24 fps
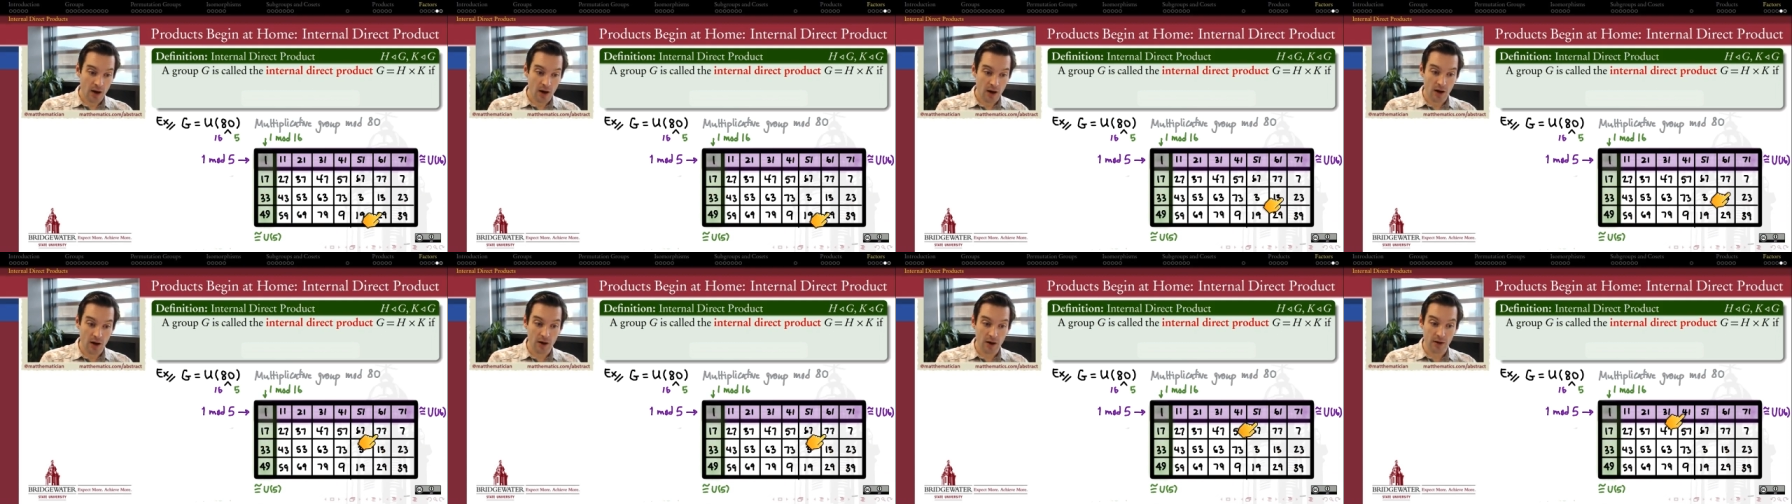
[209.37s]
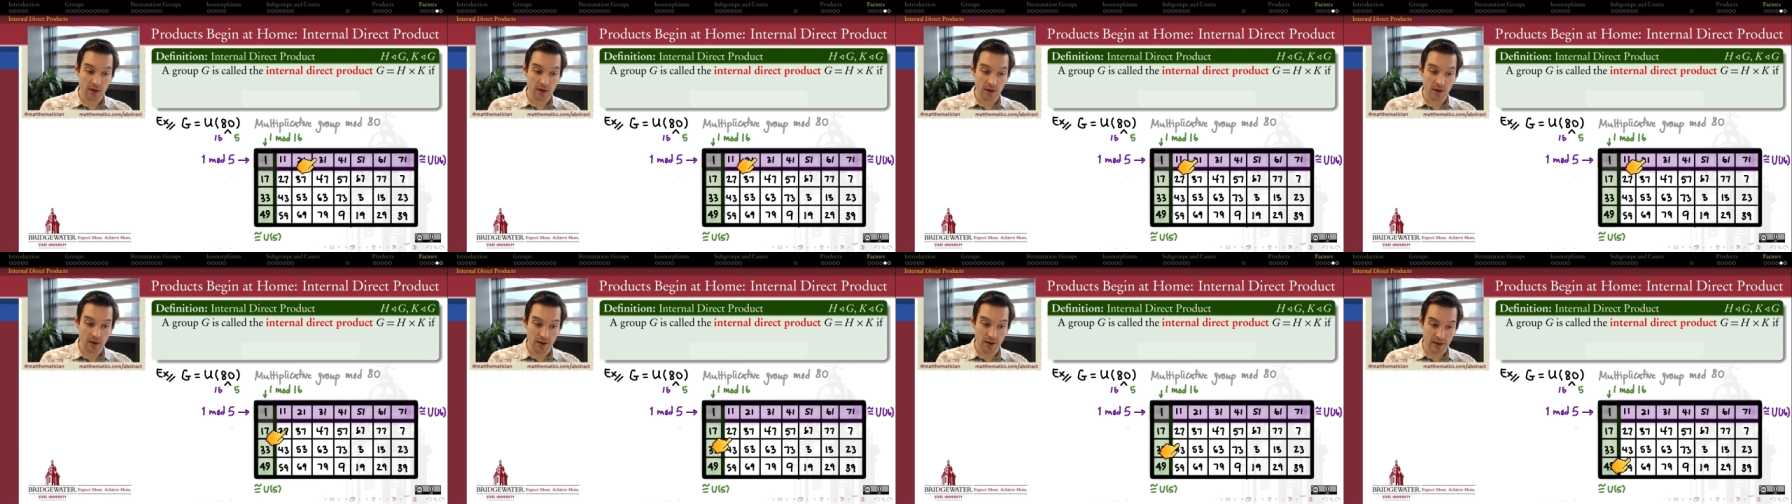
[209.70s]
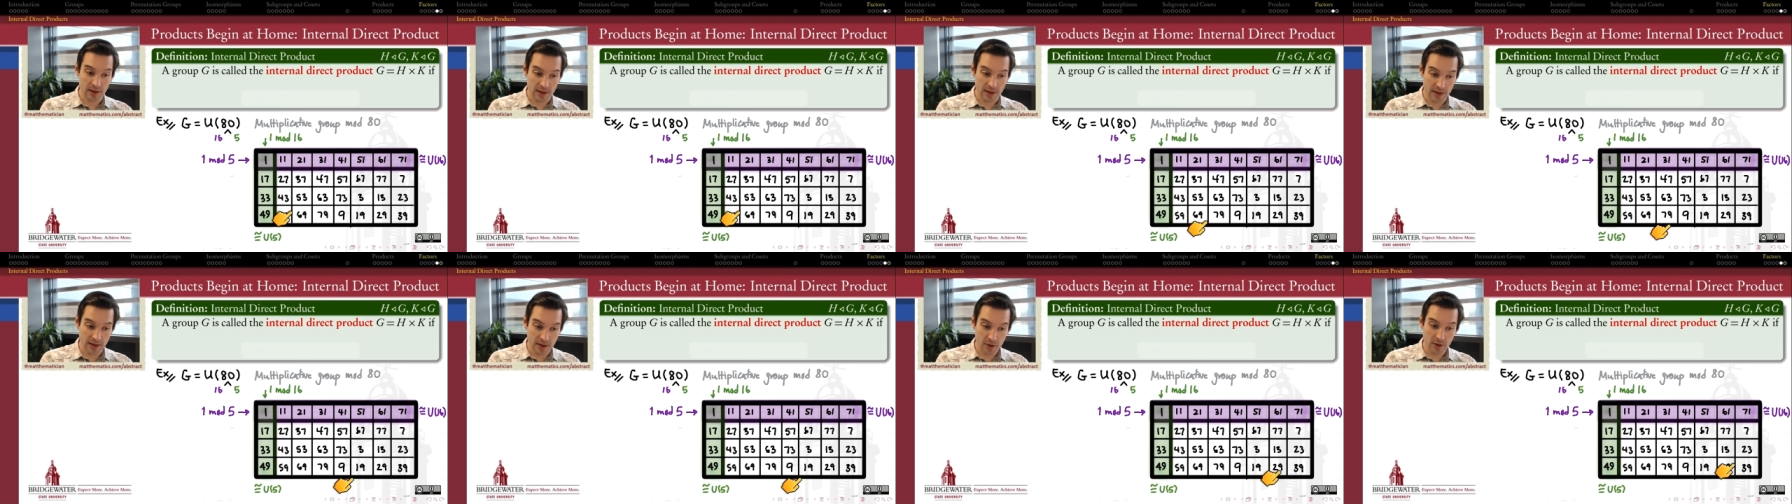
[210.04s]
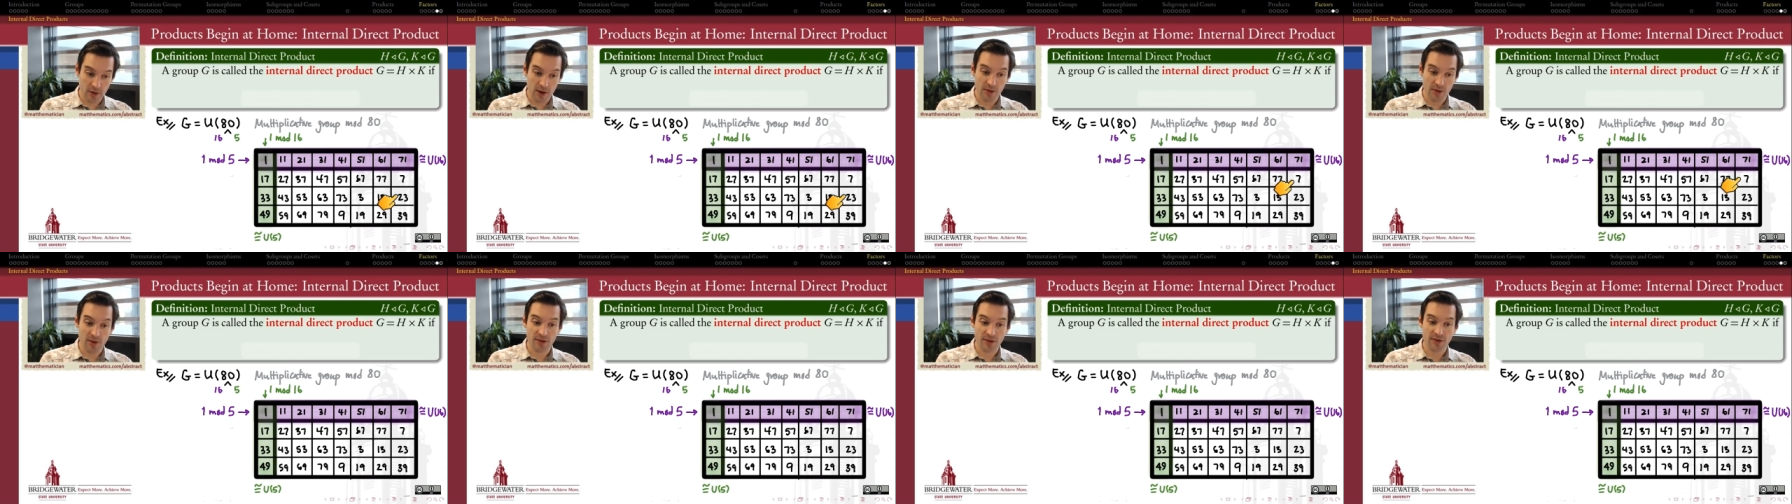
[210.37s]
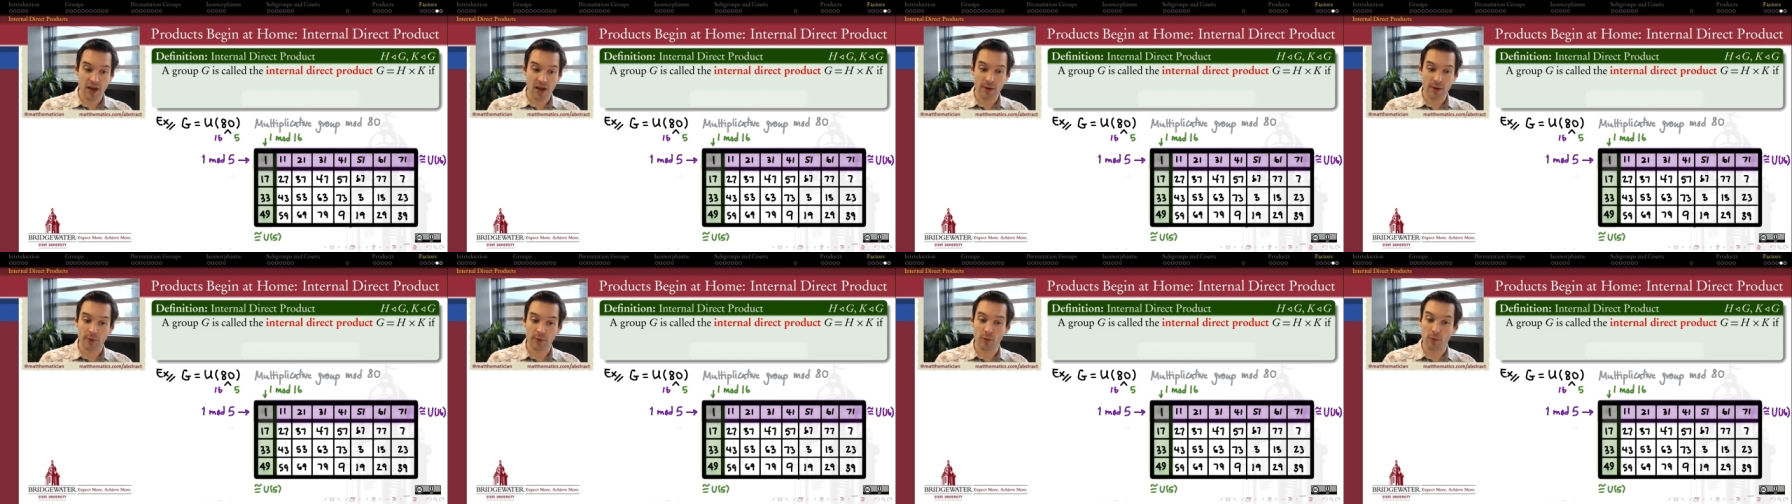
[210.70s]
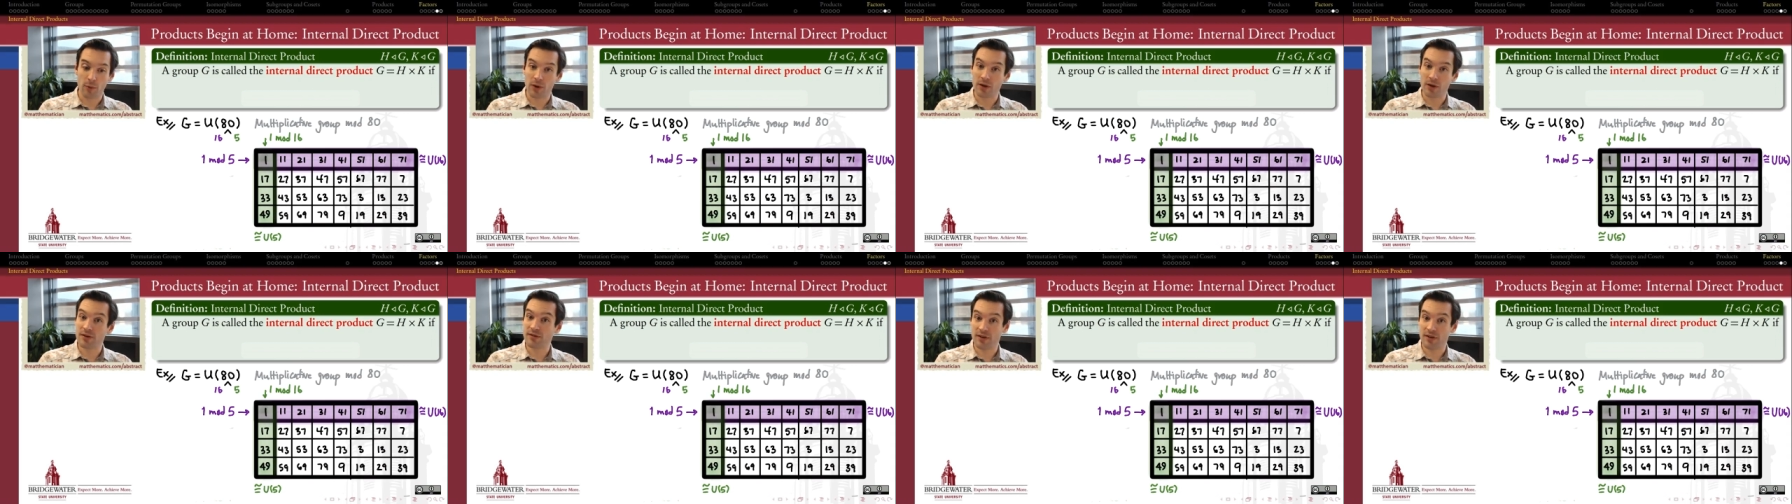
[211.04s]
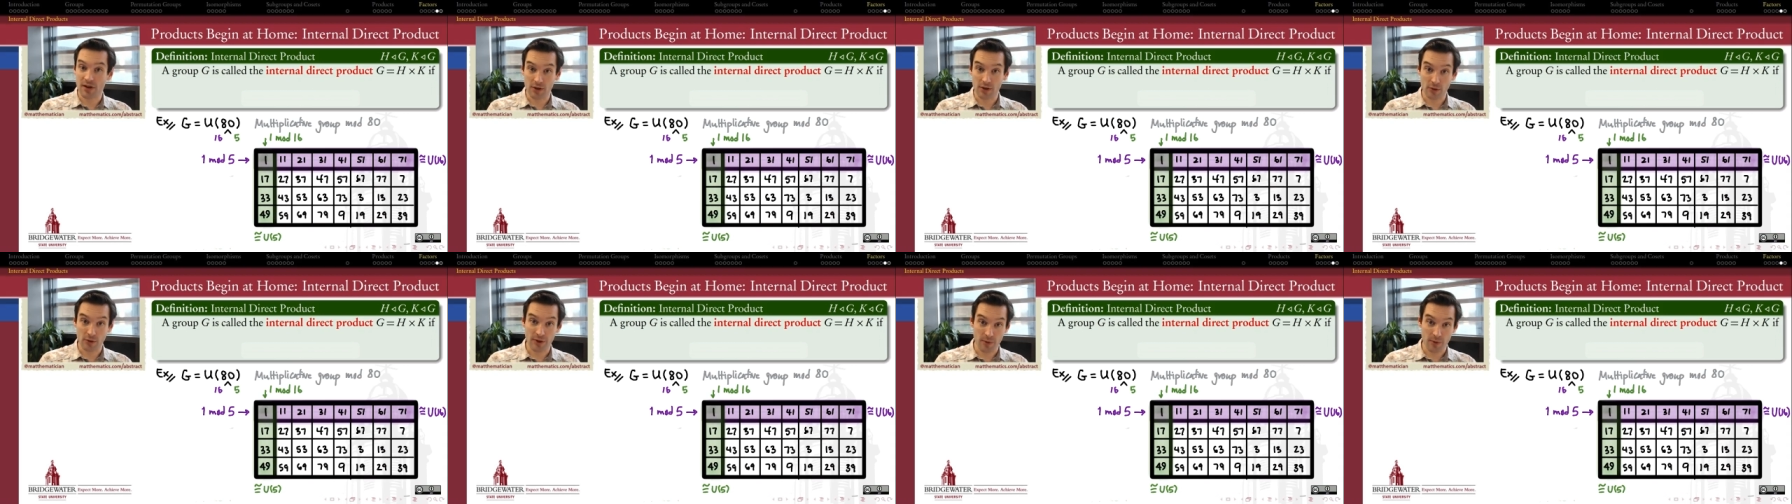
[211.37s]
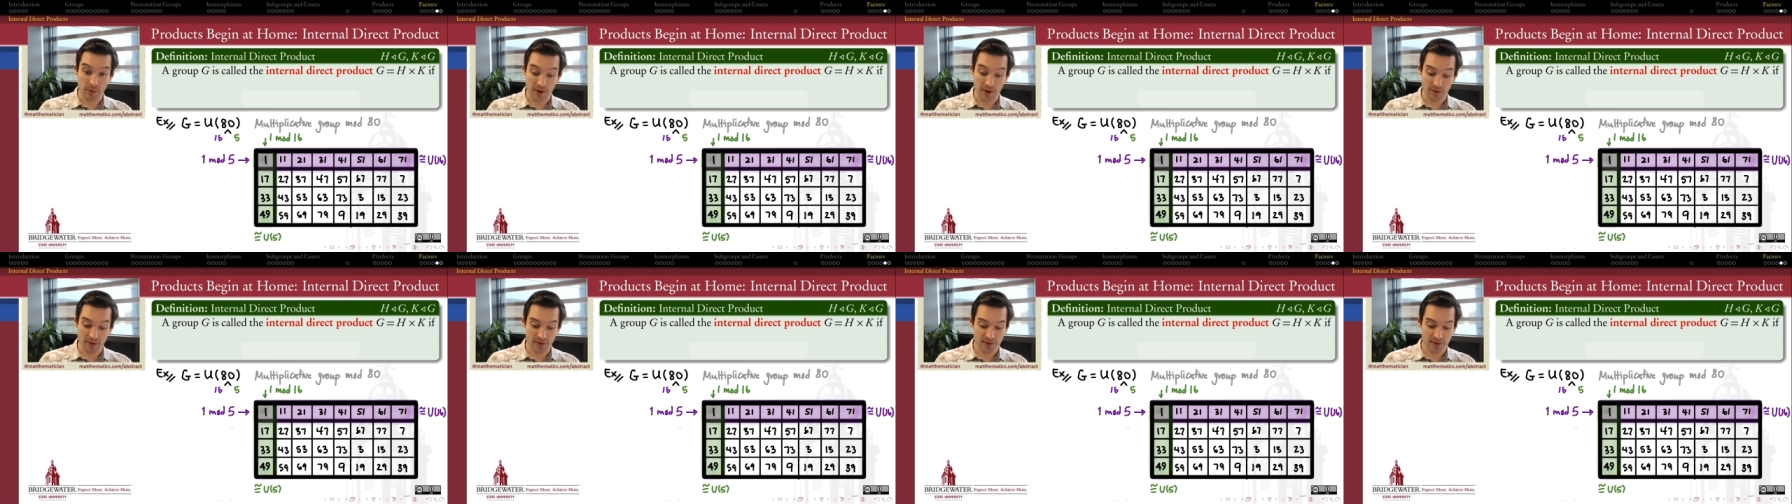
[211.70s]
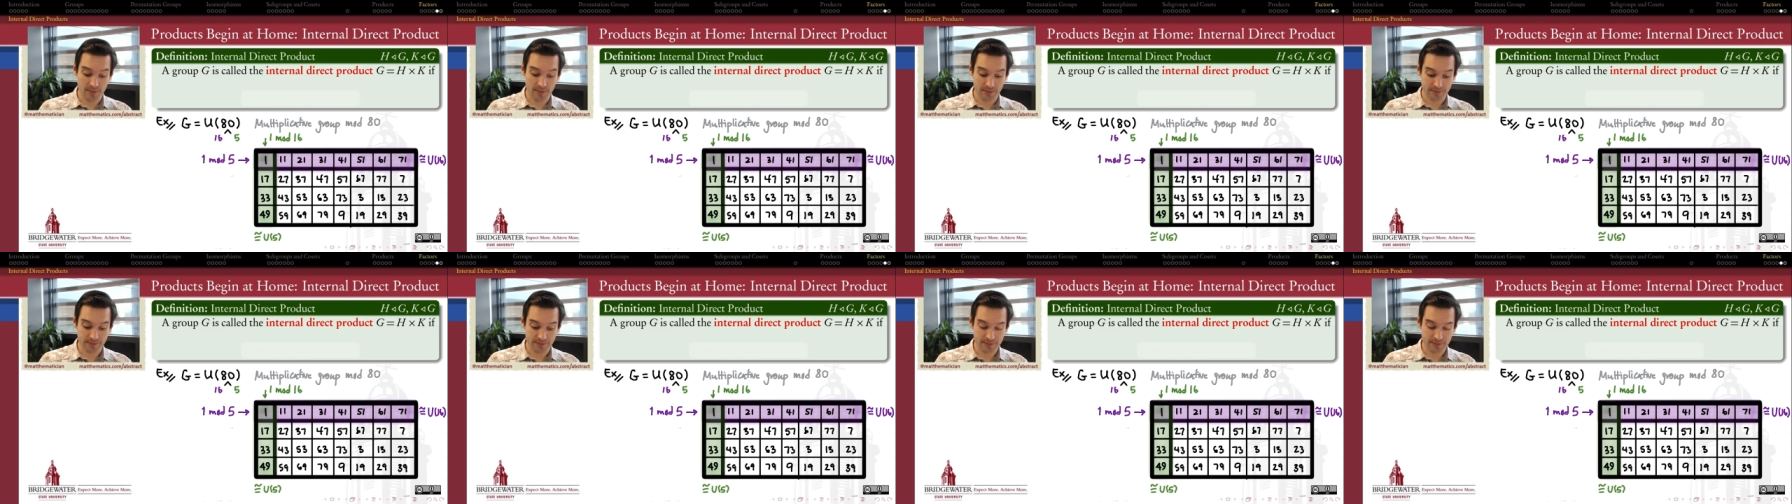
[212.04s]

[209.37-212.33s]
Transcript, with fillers: are here in this table once and only once.